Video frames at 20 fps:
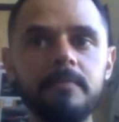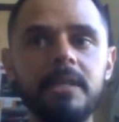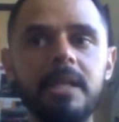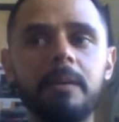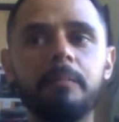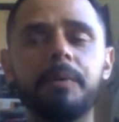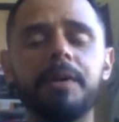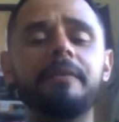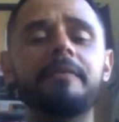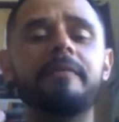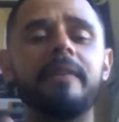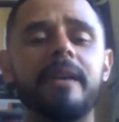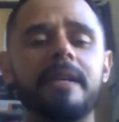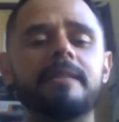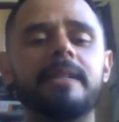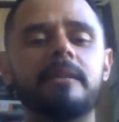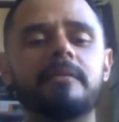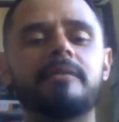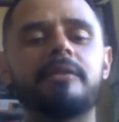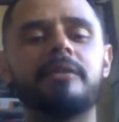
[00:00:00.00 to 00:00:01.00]
but you find
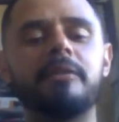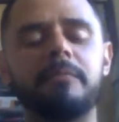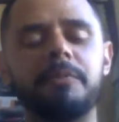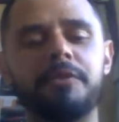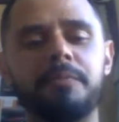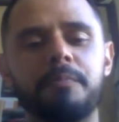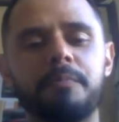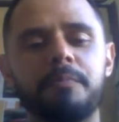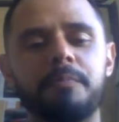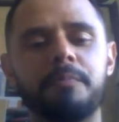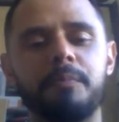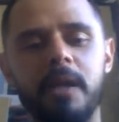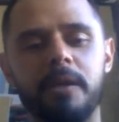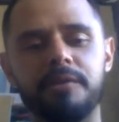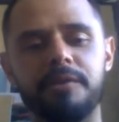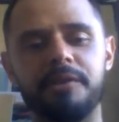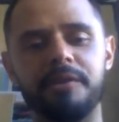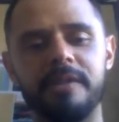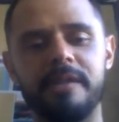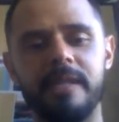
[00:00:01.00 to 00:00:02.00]
out so much more
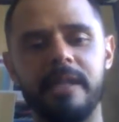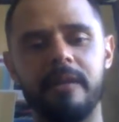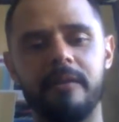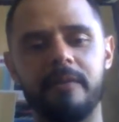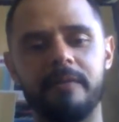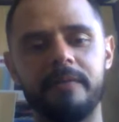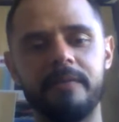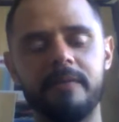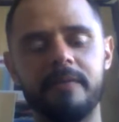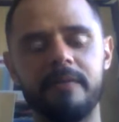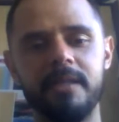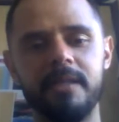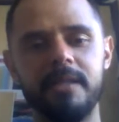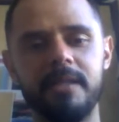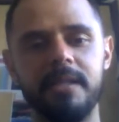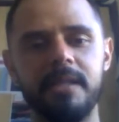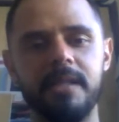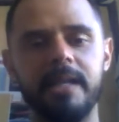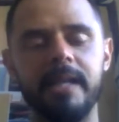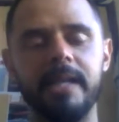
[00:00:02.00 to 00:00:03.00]
about yourself
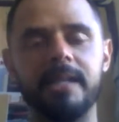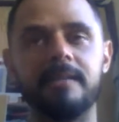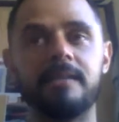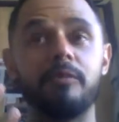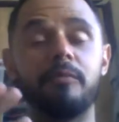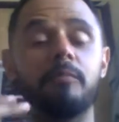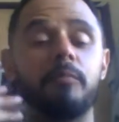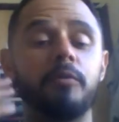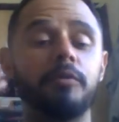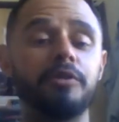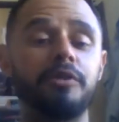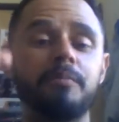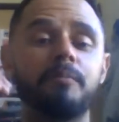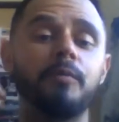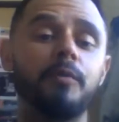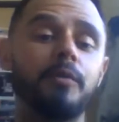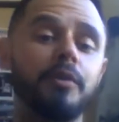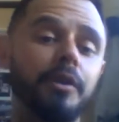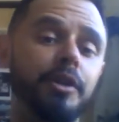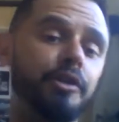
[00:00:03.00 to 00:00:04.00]
and so much
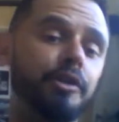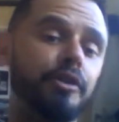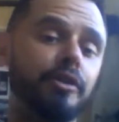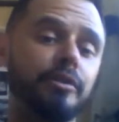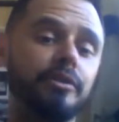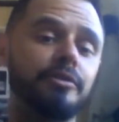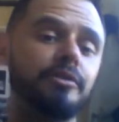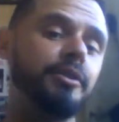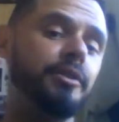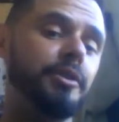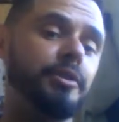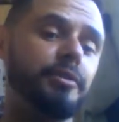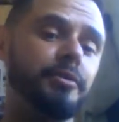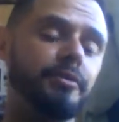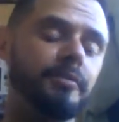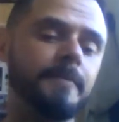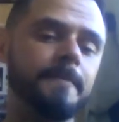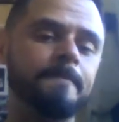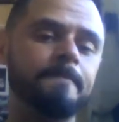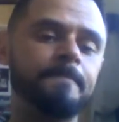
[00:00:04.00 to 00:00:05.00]
more you're going to
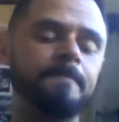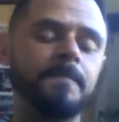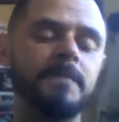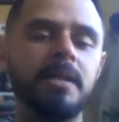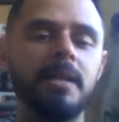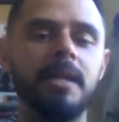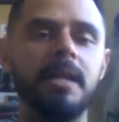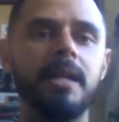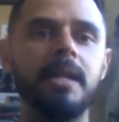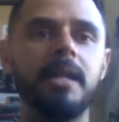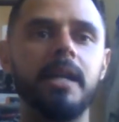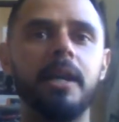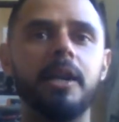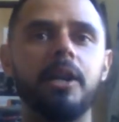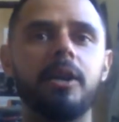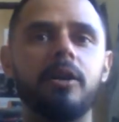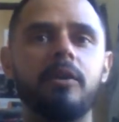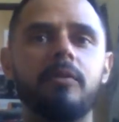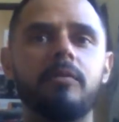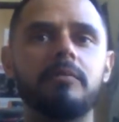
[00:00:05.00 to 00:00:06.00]
do. You
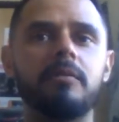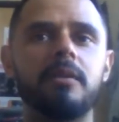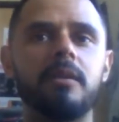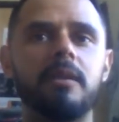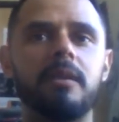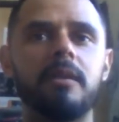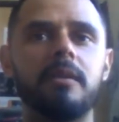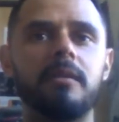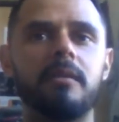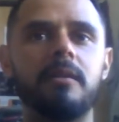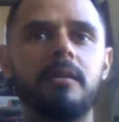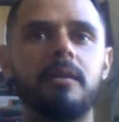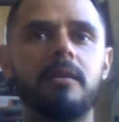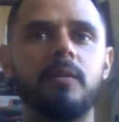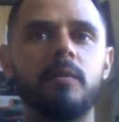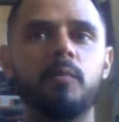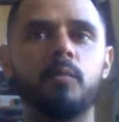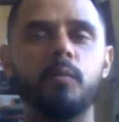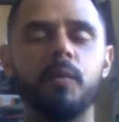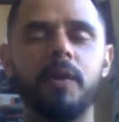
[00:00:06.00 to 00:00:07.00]
know,
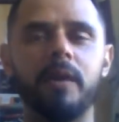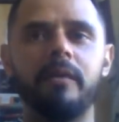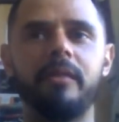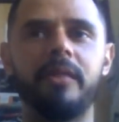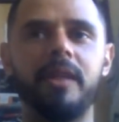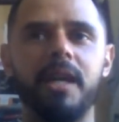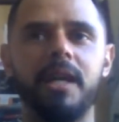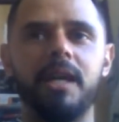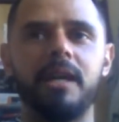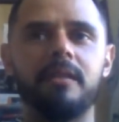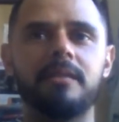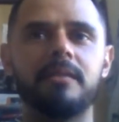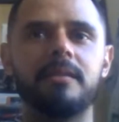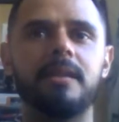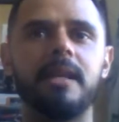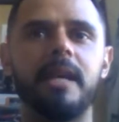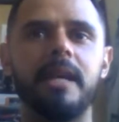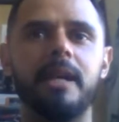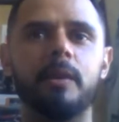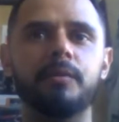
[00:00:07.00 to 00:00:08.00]
one thing
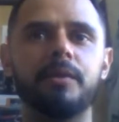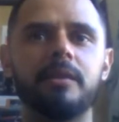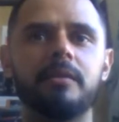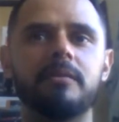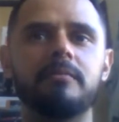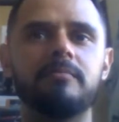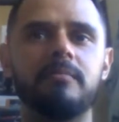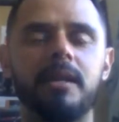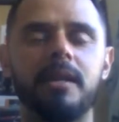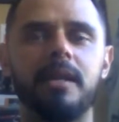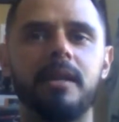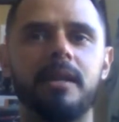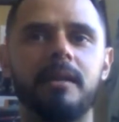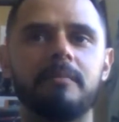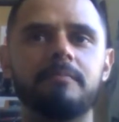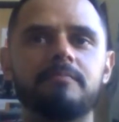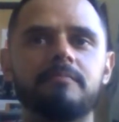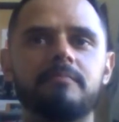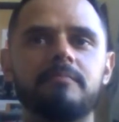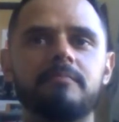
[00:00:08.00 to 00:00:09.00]
that I would
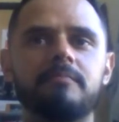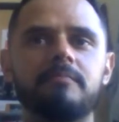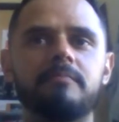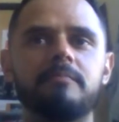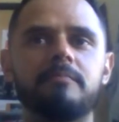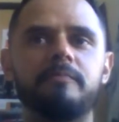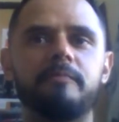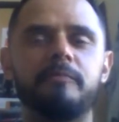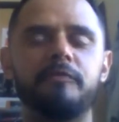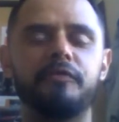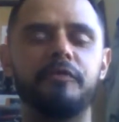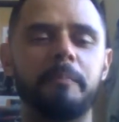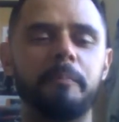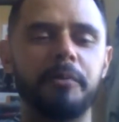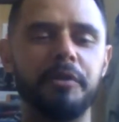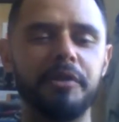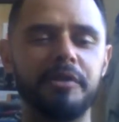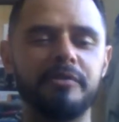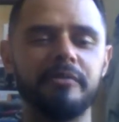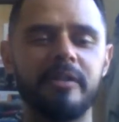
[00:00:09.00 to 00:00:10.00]
have, for
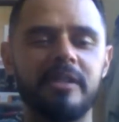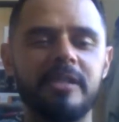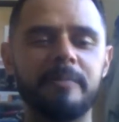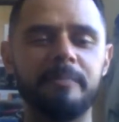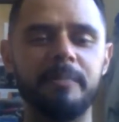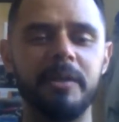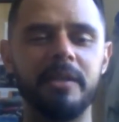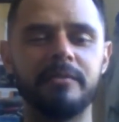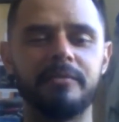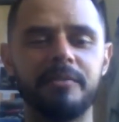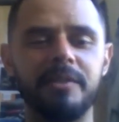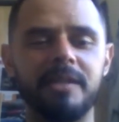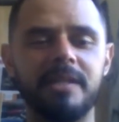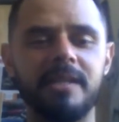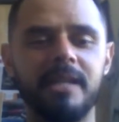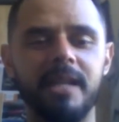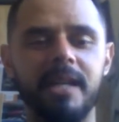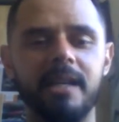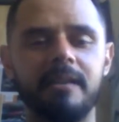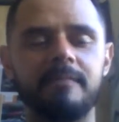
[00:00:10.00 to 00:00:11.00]
personal experience, would
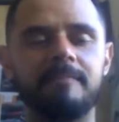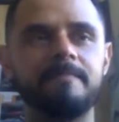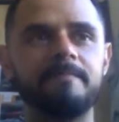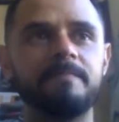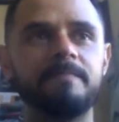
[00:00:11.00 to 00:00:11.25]
say,